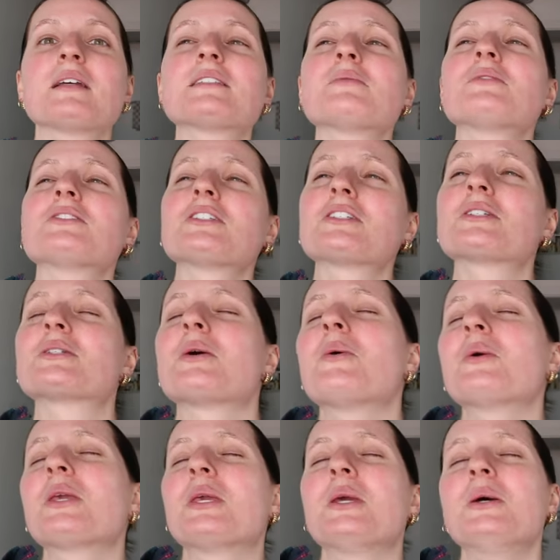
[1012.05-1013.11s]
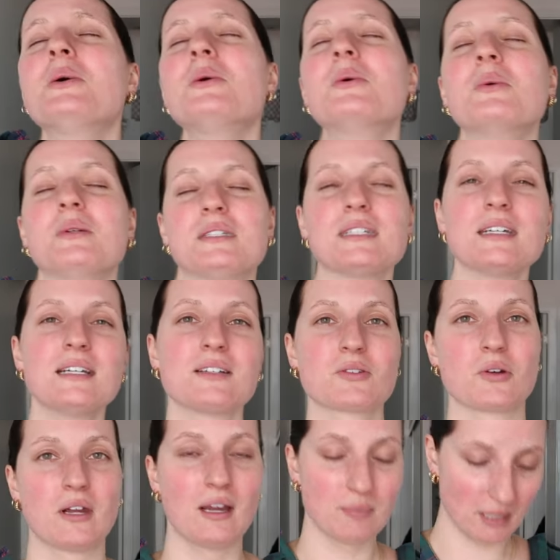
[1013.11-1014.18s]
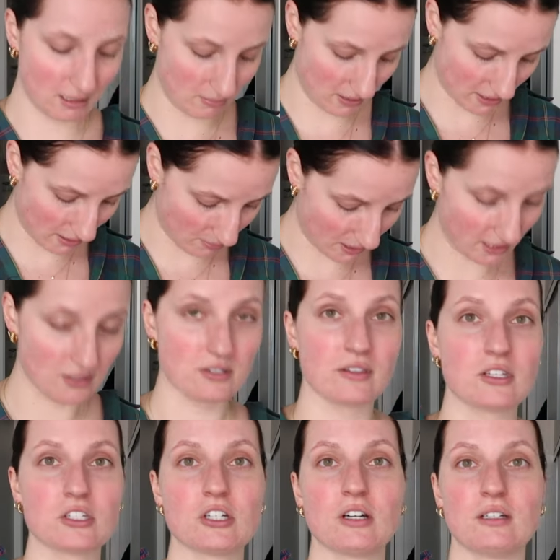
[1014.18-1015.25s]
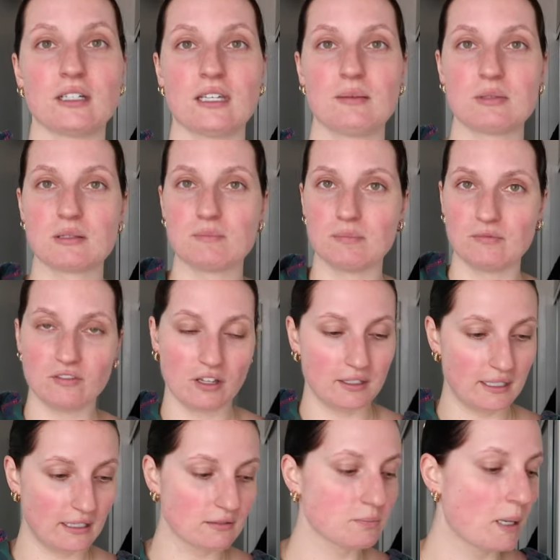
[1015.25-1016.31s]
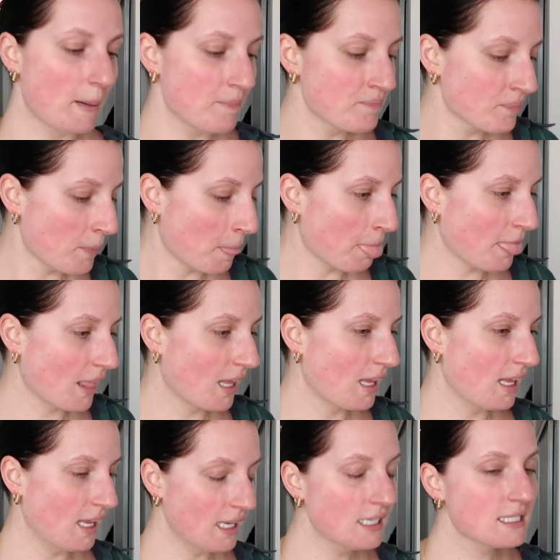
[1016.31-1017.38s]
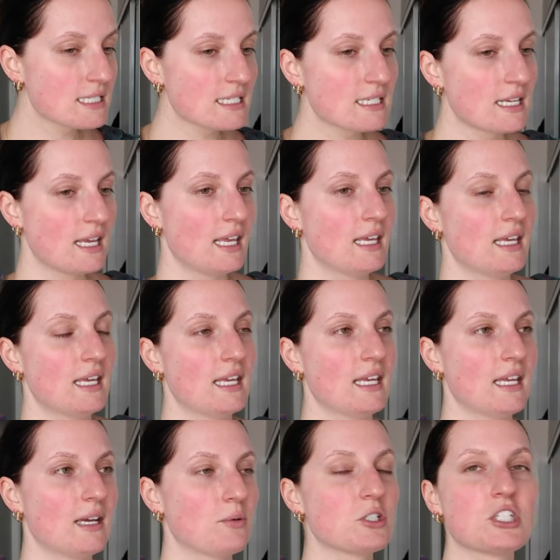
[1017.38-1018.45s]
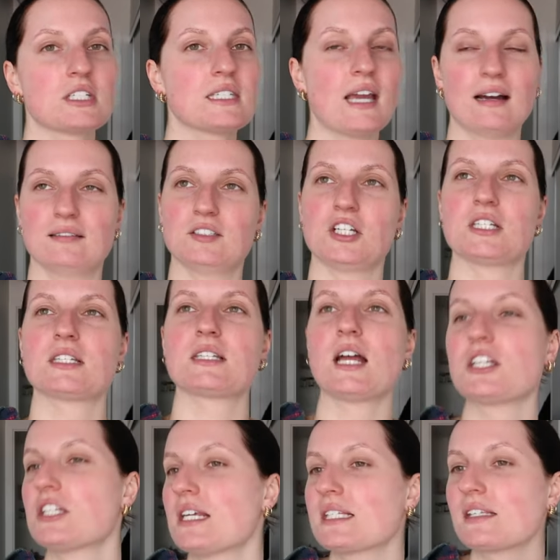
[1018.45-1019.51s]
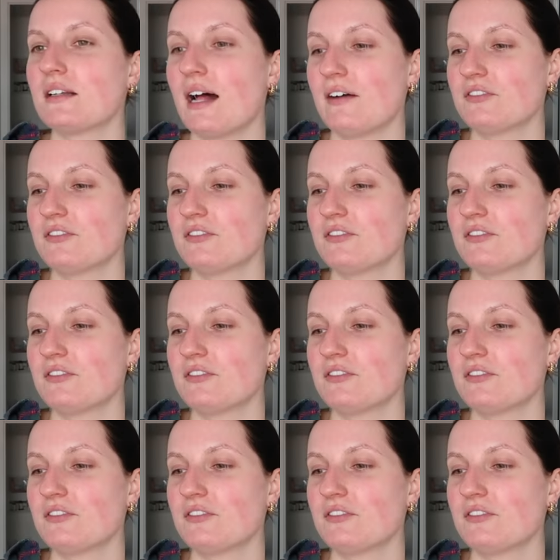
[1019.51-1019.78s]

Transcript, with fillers: because it was just so cute. Sorry, I'm like missing buttons on the shirt and it keeps falling down, but it was just, yeah, just such a nice little